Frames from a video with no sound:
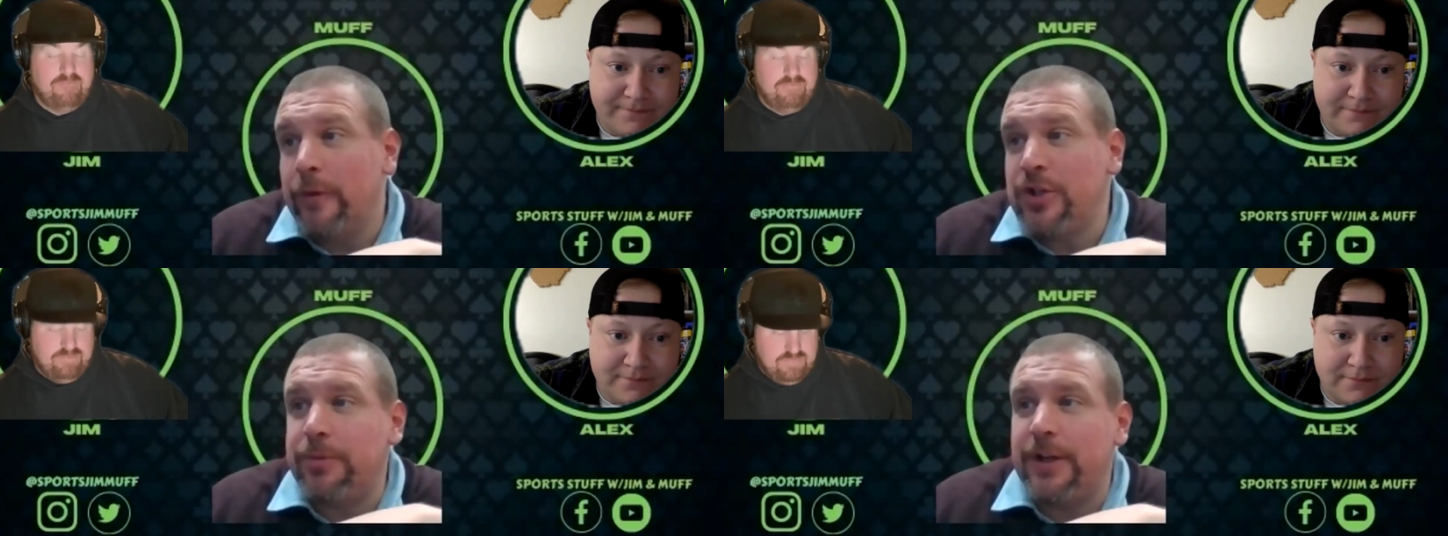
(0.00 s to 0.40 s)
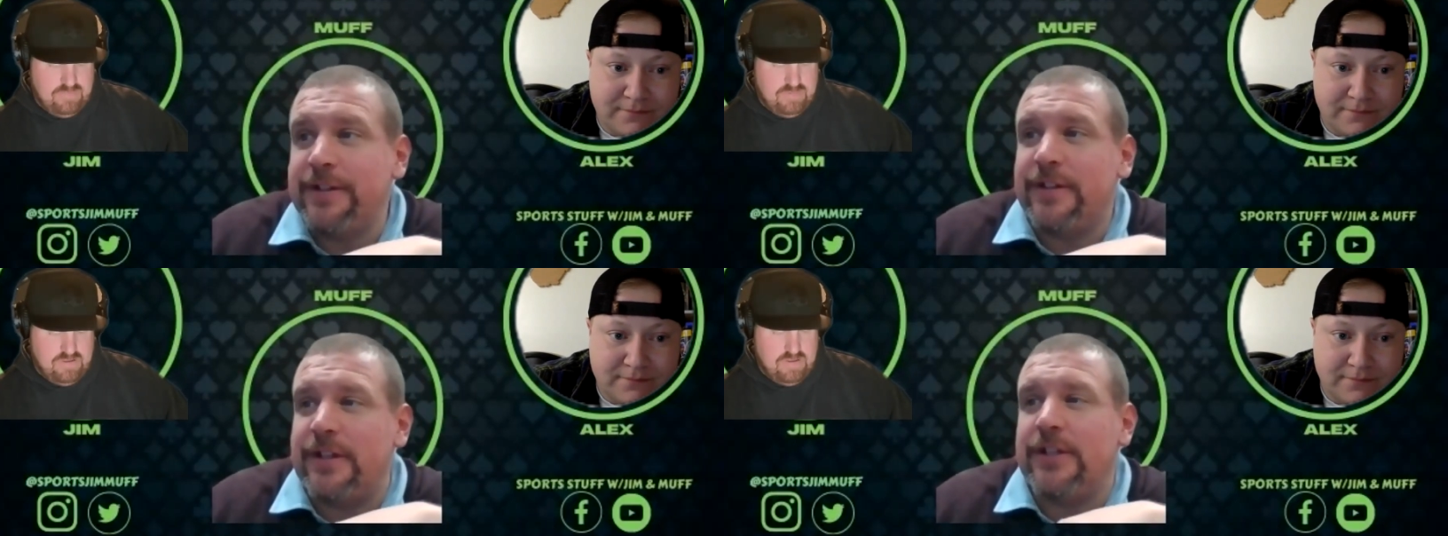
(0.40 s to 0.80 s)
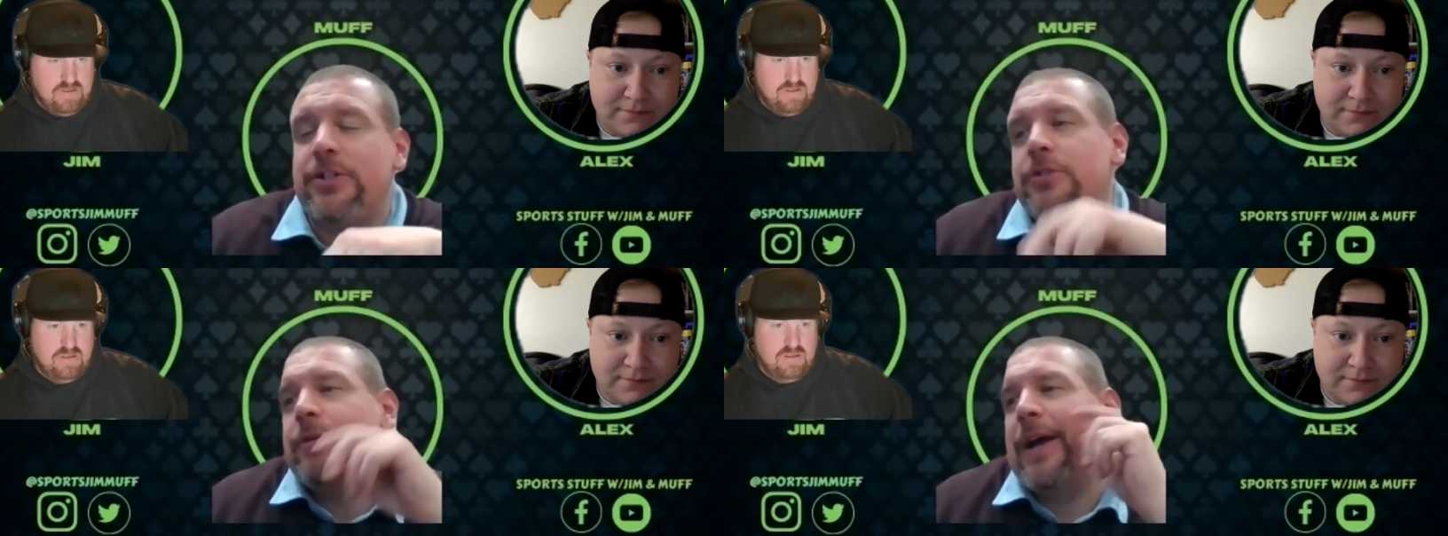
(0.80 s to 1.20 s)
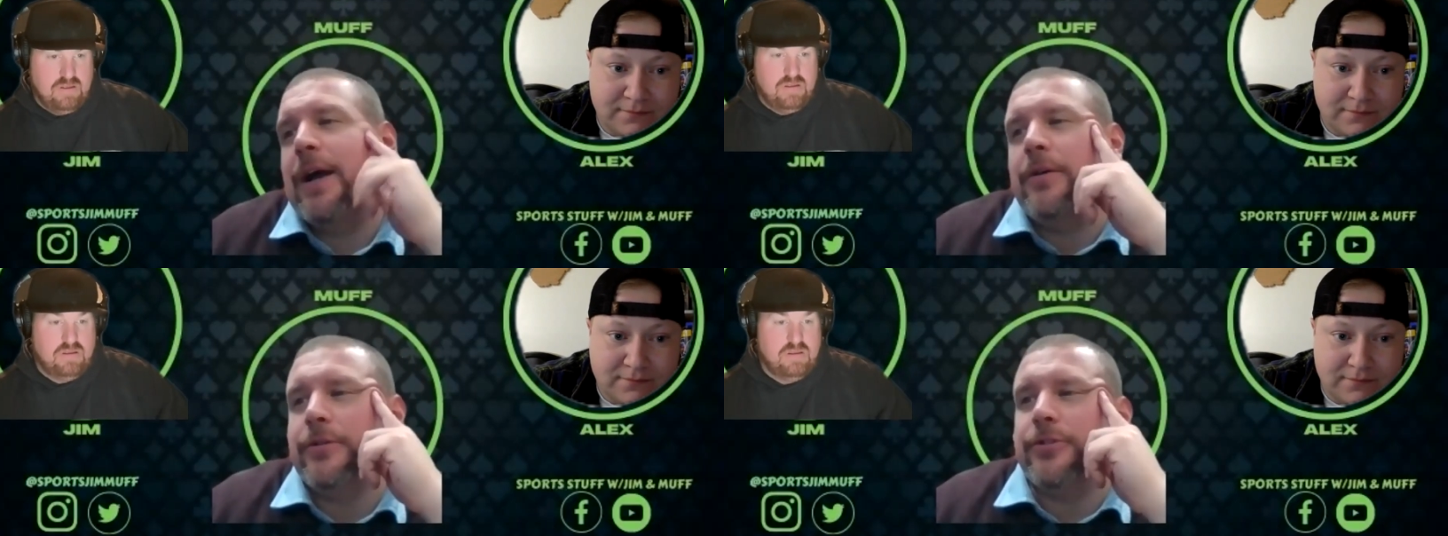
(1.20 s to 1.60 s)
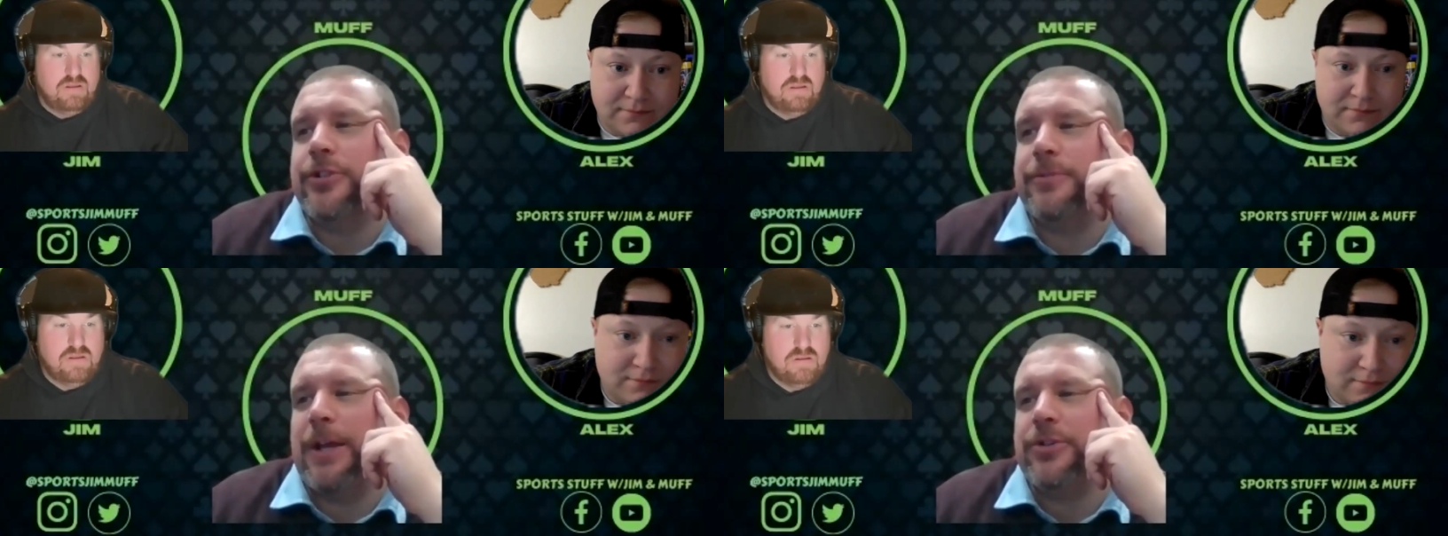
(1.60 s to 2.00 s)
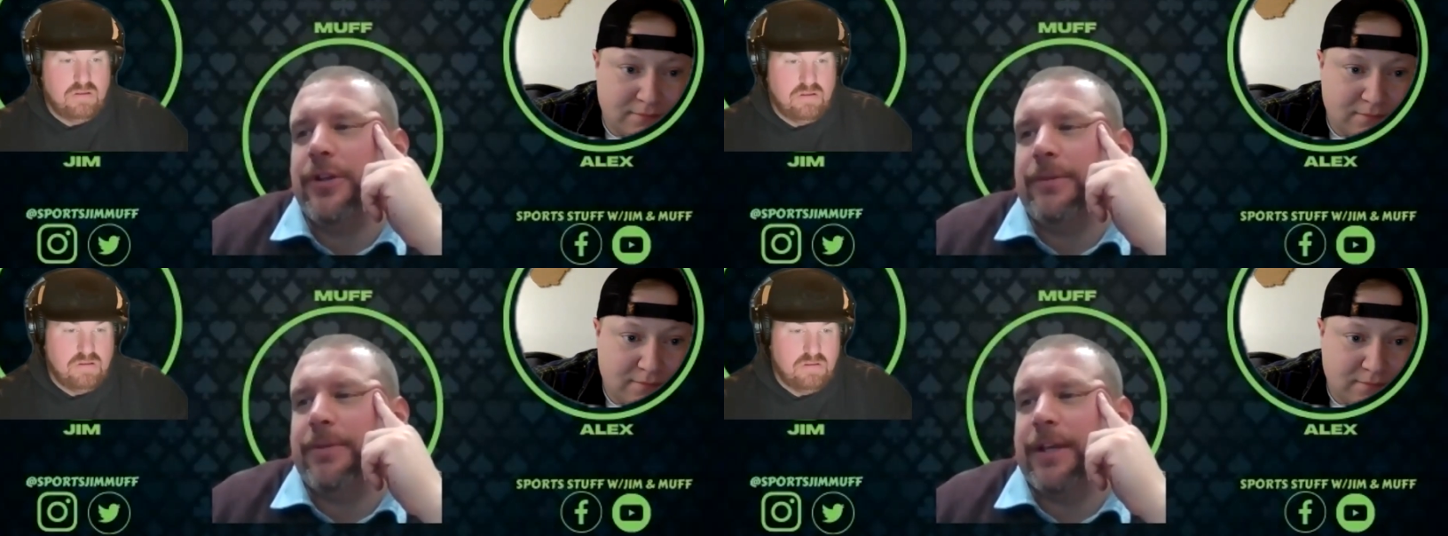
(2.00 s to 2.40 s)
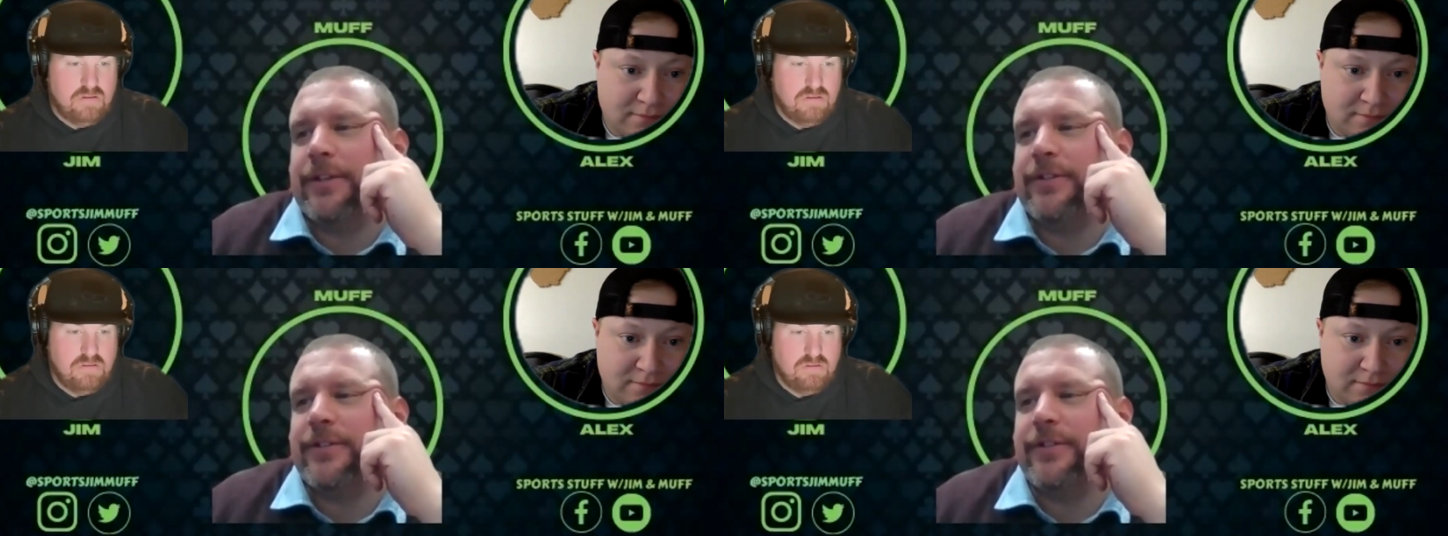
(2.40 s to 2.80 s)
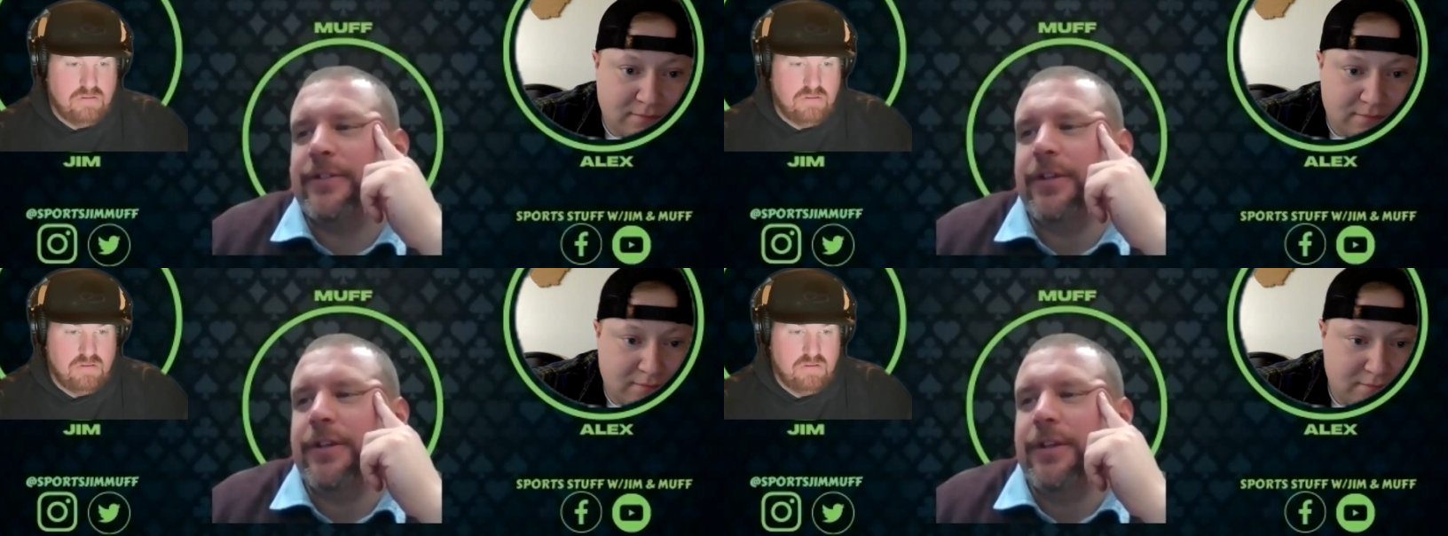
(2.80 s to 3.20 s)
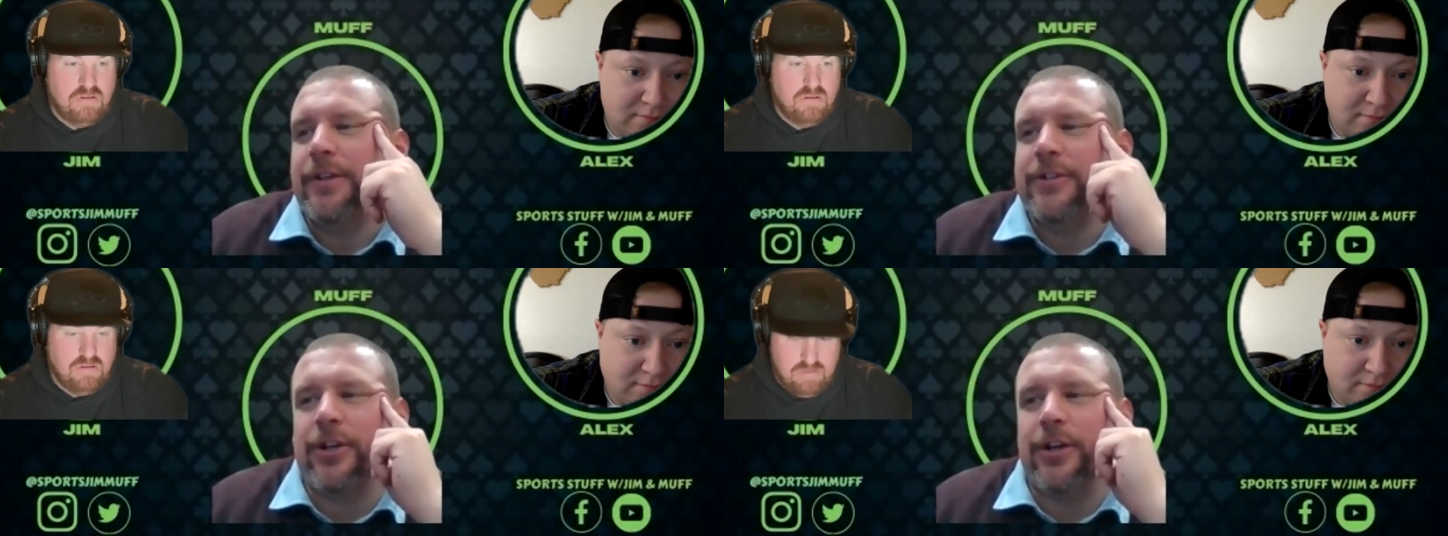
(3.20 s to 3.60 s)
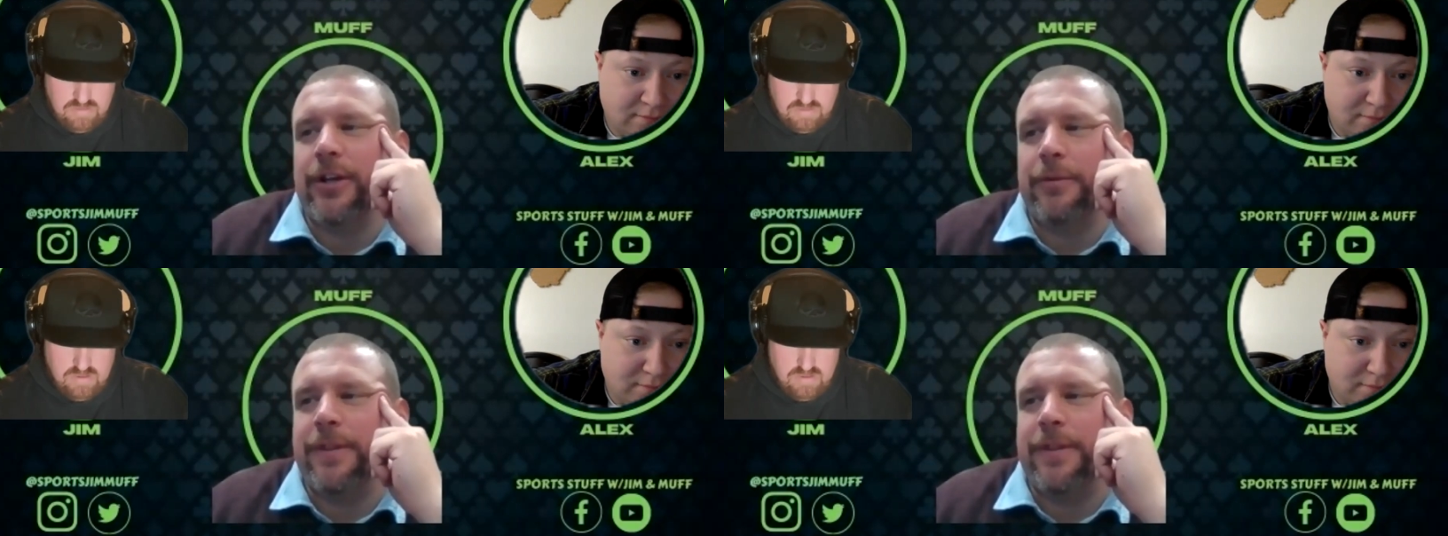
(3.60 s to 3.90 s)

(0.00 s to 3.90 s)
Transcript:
Speaker 1: which brings us into our specialty picks, starting